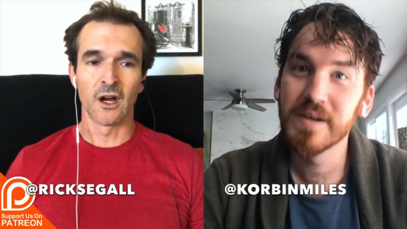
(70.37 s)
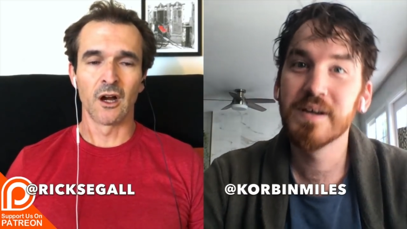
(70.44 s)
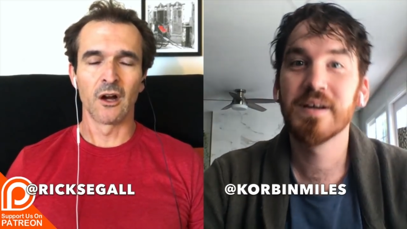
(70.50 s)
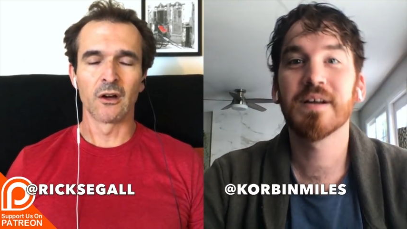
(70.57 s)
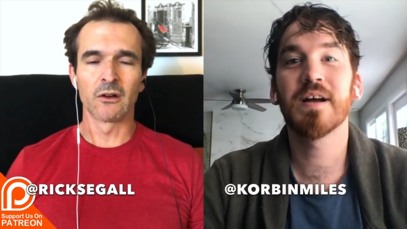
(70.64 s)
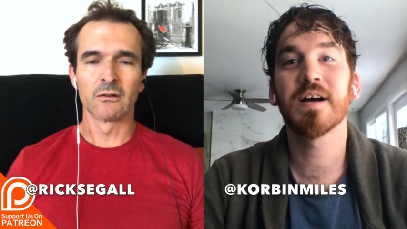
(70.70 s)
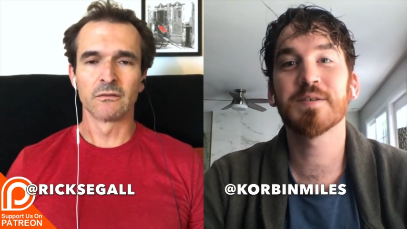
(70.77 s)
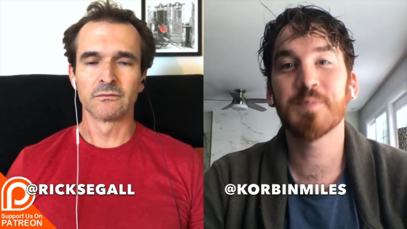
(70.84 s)

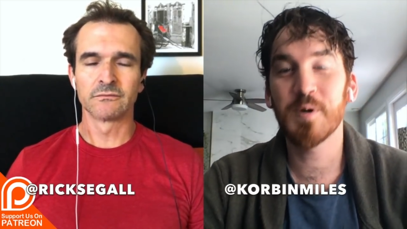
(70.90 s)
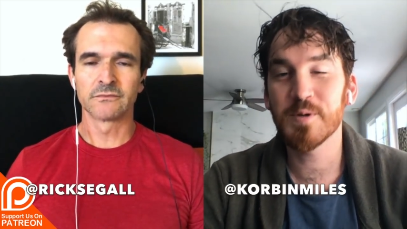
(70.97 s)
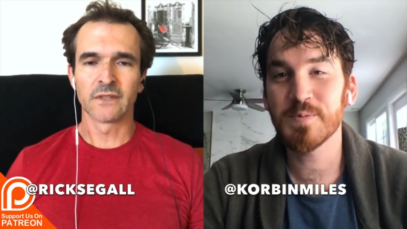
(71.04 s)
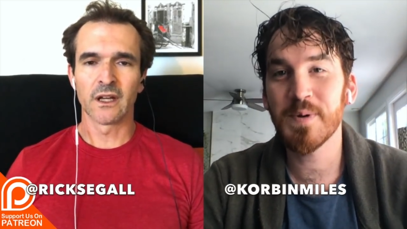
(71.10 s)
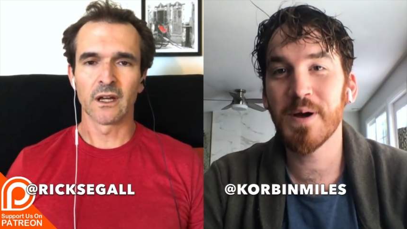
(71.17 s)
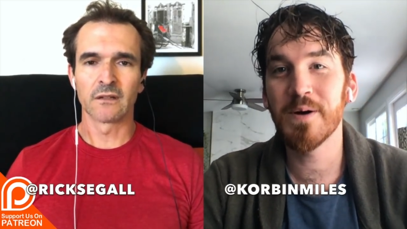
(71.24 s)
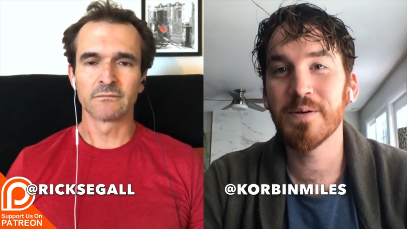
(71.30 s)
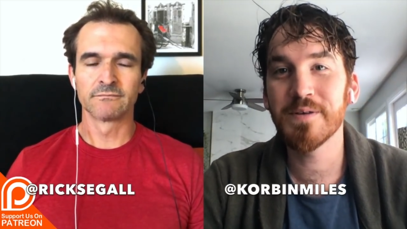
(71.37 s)
Speaker 1: Oh, it was
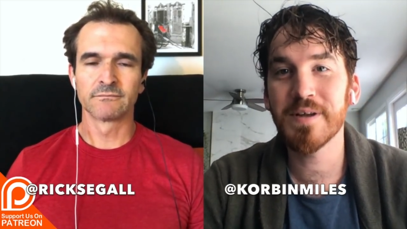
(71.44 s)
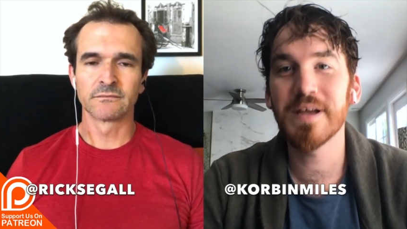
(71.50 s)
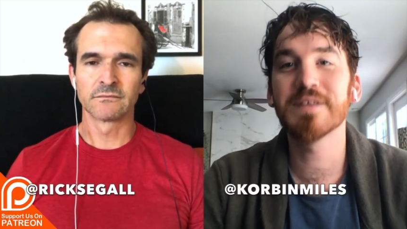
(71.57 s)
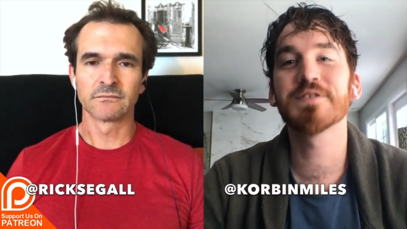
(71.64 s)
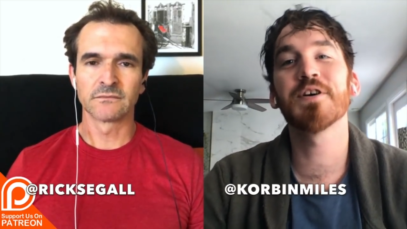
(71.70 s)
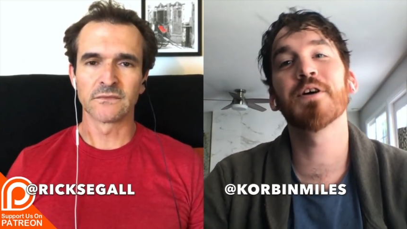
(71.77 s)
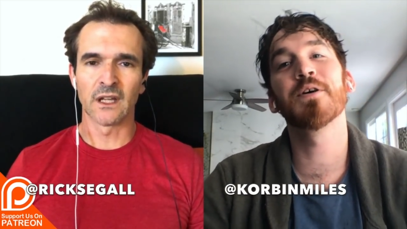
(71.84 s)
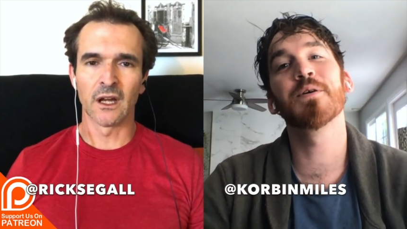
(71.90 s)
postponed. Yeah.
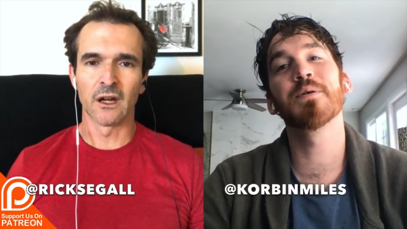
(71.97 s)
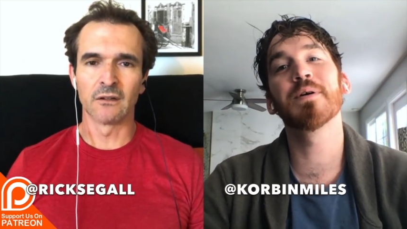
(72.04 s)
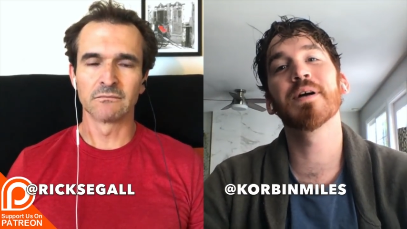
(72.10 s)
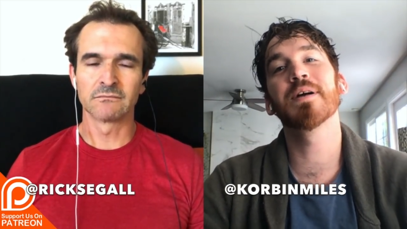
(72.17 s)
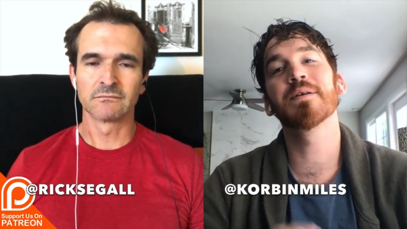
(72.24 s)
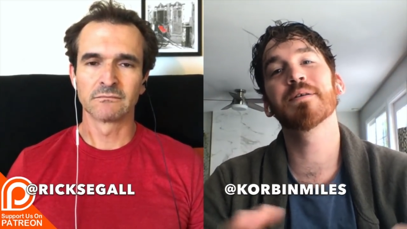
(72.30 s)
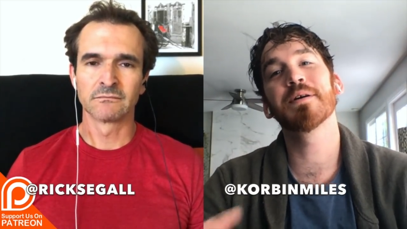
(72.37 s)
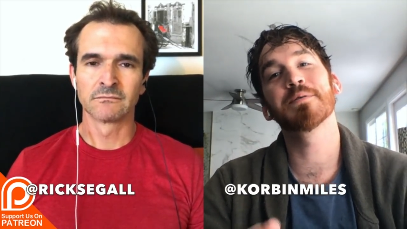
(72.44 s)
And
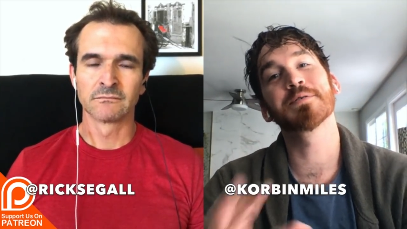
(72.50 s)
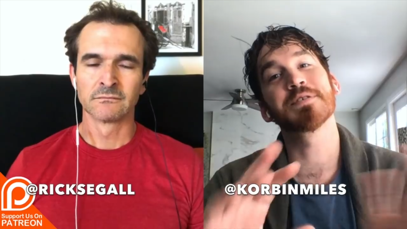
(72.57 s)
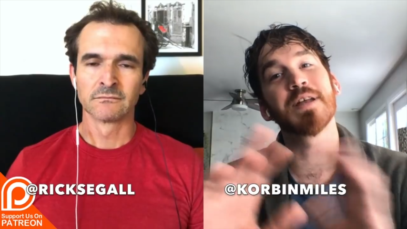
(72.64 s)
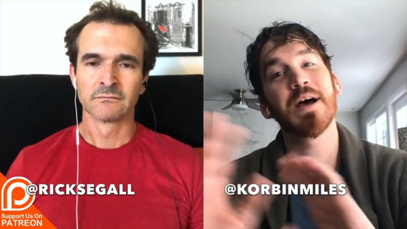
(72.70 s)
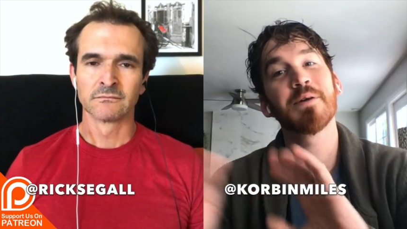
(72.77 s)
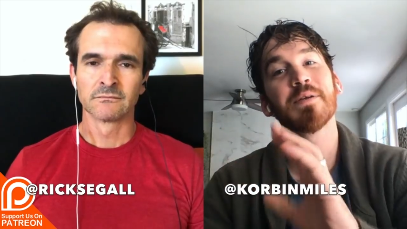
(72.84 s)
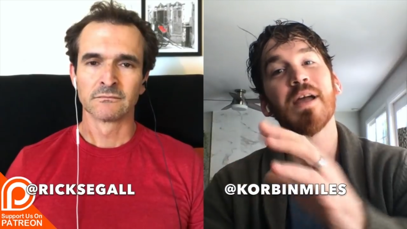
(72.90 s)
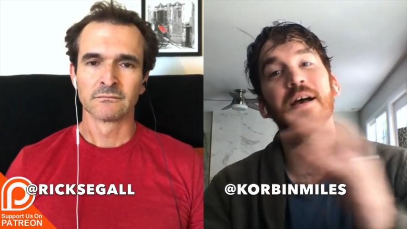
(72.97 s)
so it was
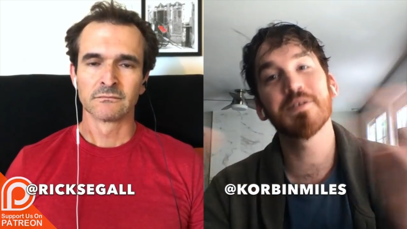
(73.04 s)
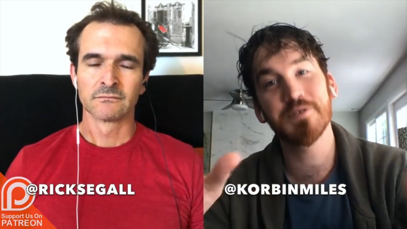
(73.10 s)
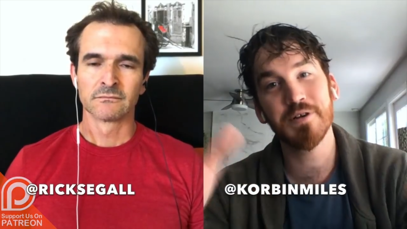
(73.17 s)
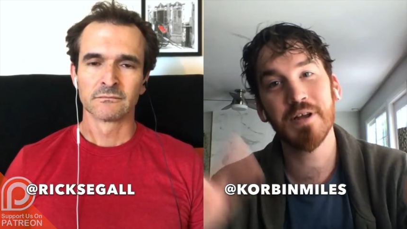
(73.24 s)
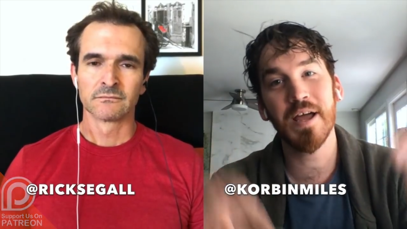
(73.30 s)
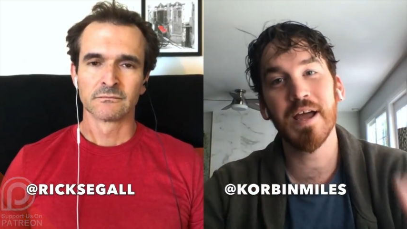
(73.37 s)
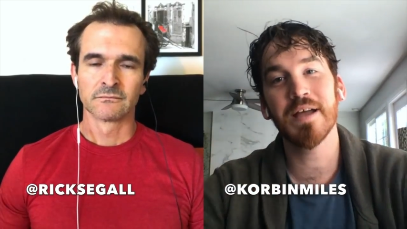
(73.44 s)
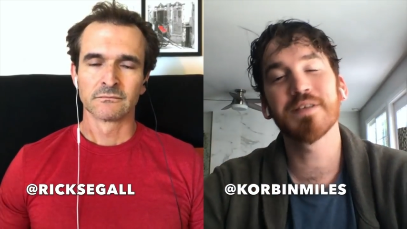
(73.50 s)
now
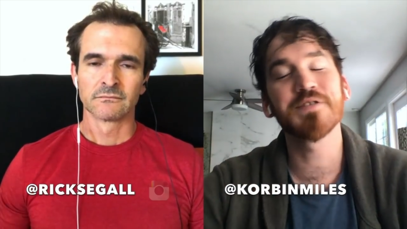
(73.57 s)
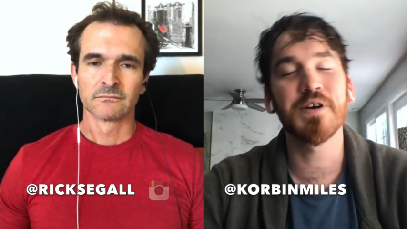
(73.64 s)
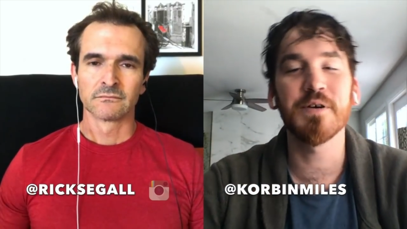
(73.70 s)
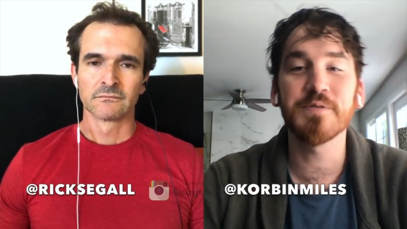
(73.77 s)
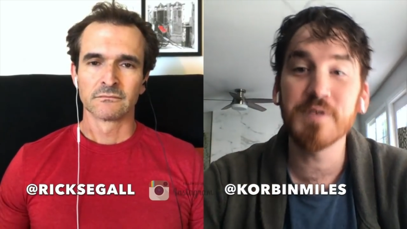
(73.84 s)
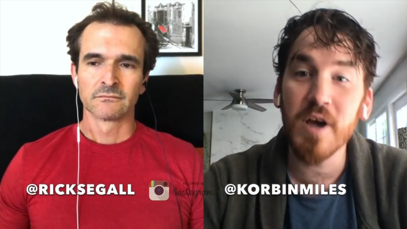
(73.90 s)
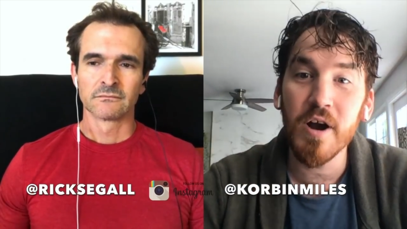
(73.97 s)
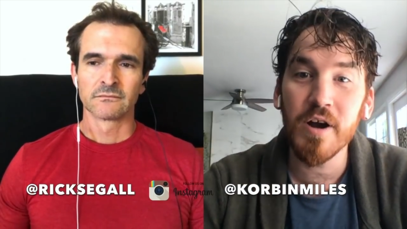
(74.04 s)
yesterday.
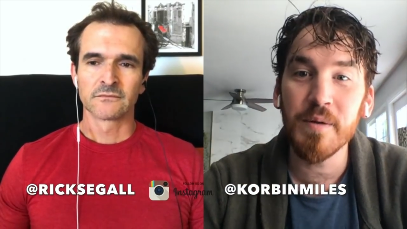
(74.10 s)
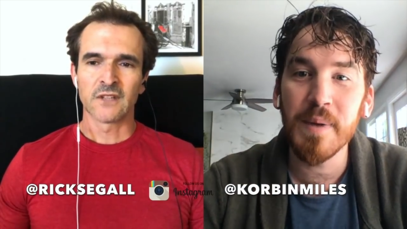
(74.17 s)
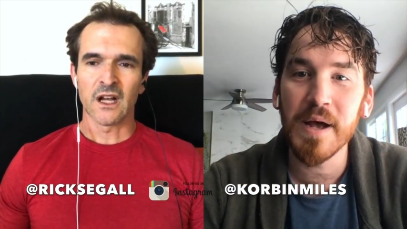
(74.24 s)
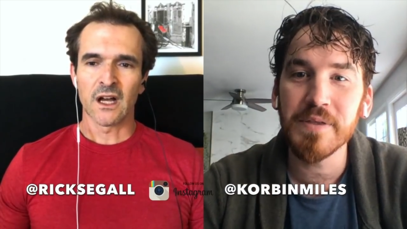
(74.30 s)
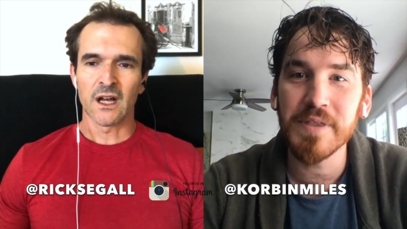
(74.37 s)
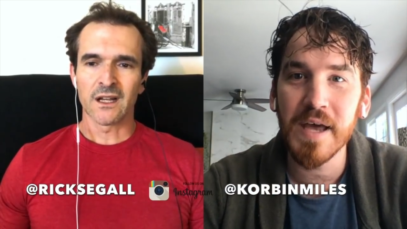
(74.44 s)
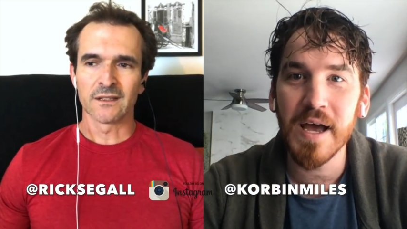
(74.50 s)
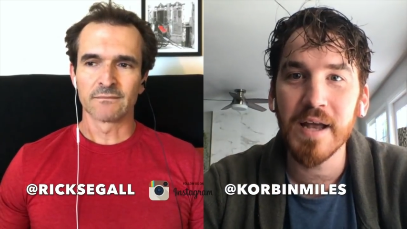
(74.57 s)
So sorry
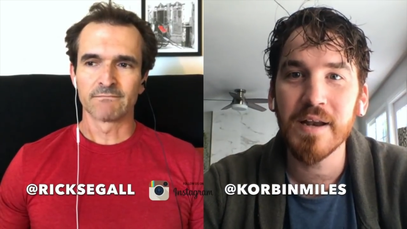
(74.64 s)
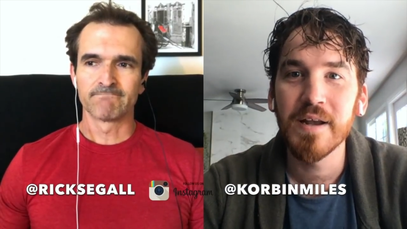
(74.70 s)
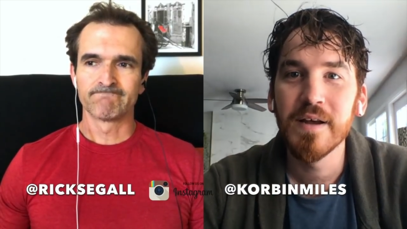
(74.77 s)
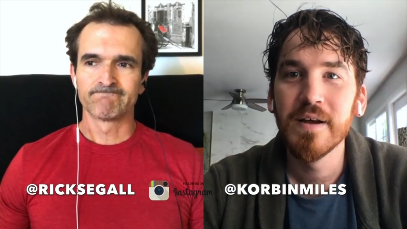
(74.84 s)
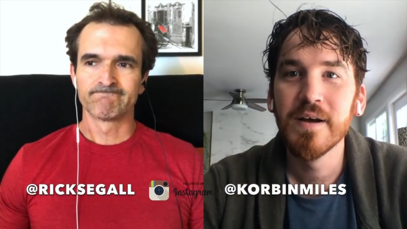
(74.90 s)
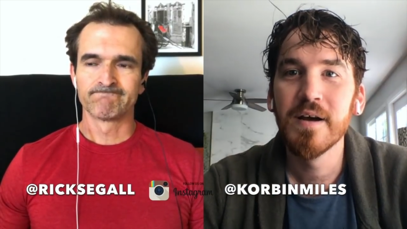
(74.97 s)
about that. Got it.